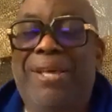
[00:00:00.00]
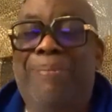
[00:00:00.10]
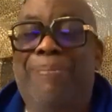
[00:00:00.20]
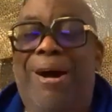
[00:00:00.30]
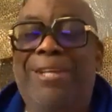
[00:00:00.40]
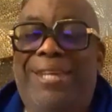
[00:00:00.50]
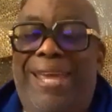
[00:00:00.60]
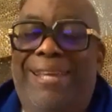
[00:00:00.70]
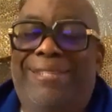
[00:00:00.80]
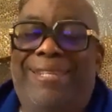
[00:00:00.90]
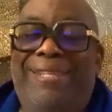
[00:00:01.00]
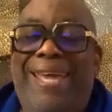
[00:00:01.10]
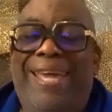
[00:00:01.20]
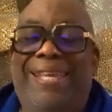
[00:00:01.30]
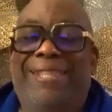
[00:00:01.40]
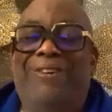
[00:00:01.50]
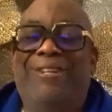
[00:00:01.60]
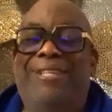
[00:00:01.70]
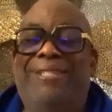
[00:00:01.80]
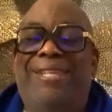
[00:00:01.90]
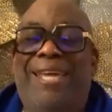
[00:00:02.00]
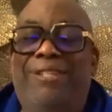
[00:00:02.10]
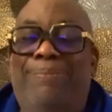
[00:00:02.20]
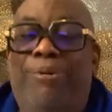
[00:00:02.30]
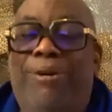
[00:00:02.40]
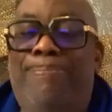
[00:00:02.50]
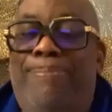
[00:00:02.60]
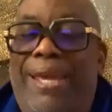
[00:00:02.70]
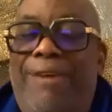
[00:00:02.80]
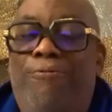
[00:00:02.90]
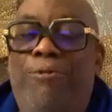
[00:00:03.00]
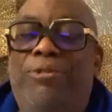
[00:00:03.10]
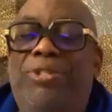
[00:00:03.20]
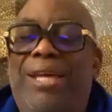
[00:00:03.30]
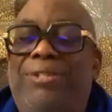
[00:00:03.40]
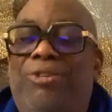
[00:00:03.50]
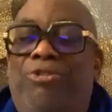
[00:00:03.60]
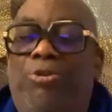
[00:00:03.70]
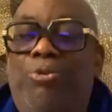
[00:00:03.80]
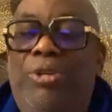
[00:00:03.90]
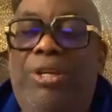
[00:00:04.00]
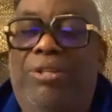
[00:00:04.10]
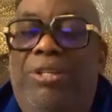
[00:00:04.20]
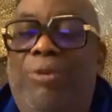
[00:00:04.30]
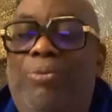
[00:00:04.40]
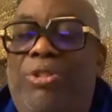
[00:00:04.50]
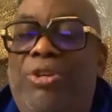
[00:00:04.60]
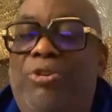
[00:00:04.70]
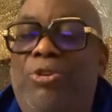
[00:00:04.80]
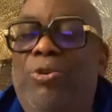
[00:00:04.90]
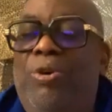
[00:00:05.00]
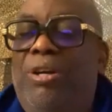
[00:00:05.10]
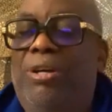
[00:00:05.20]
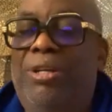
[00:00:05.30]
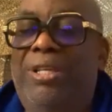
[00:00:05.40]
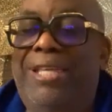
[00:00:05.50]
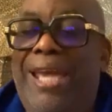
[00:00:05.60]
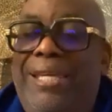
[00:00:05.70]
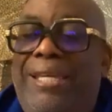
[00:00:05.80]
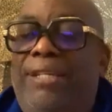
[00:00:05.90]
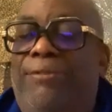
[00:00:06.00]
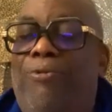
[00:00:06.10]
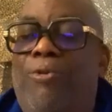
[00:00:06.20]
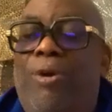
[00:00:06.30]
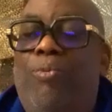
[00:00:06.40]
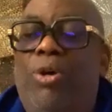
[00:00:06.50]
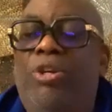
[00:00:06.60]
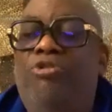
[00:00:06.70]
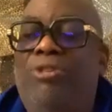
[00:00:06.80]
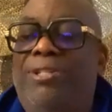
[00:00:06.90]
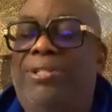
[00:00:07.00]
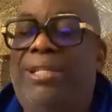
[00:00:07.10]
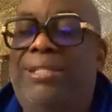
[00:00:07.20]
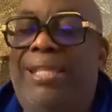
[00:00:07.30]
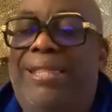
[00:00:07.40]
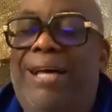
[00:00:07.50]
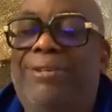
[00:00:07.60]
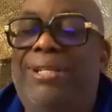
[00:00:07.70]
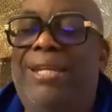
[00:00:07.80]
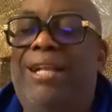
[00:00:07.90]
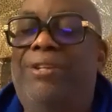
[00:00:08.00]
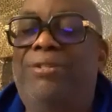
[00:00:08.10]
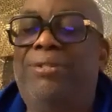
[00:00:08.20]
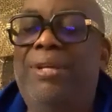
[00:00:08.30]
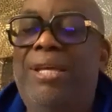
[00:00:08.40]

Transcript: March 8th, today, on this day in sport, Babe Ruth signs a 2-year deal with the New York Yankees for $160,000.